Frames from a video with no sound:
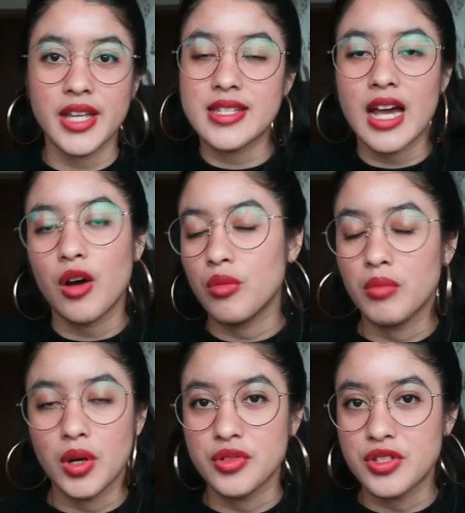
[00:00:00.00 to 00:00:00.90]
That's how
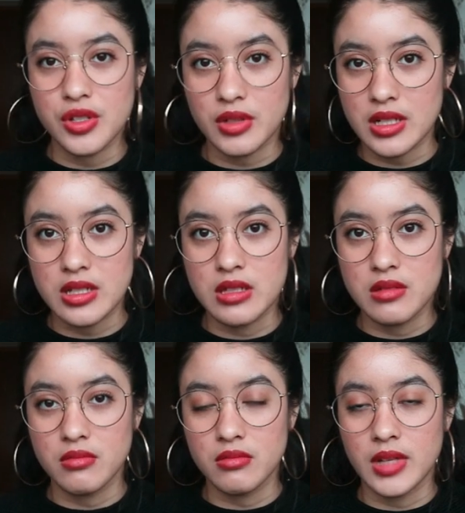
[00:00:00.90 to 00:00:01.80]
most
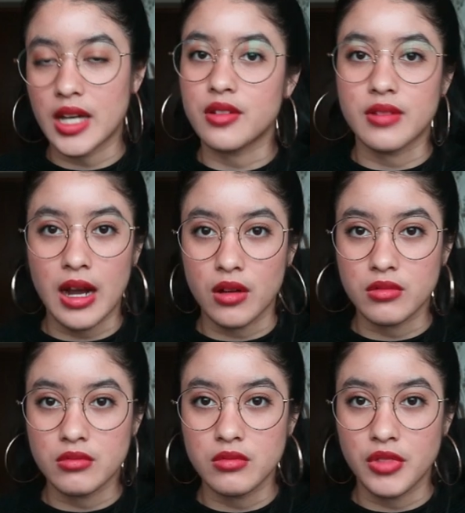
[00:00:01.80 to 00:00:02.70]
students get
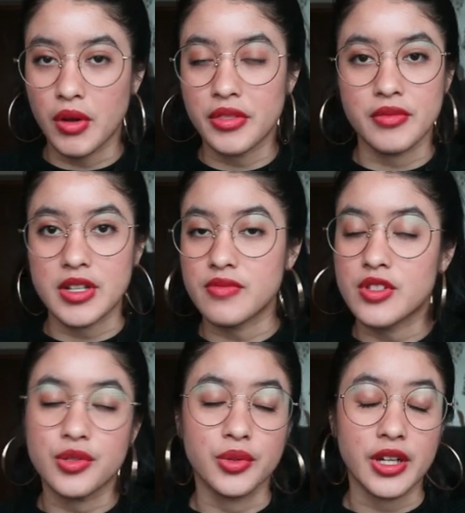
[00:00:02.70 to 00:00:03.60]
around throughout the rest of
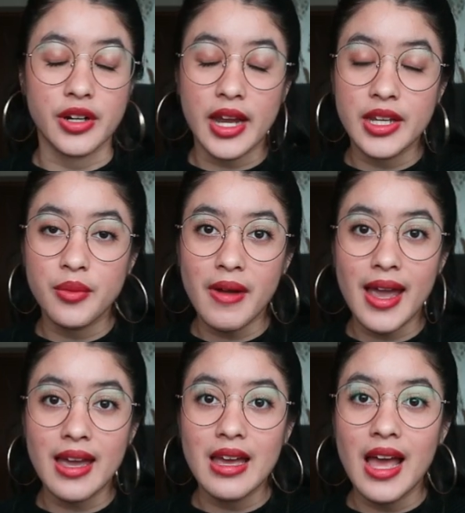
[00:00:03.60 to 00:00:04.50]
the school year
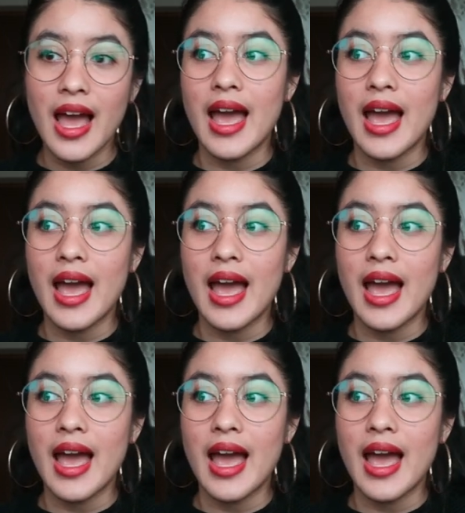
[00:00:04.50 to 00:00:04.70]
anyway.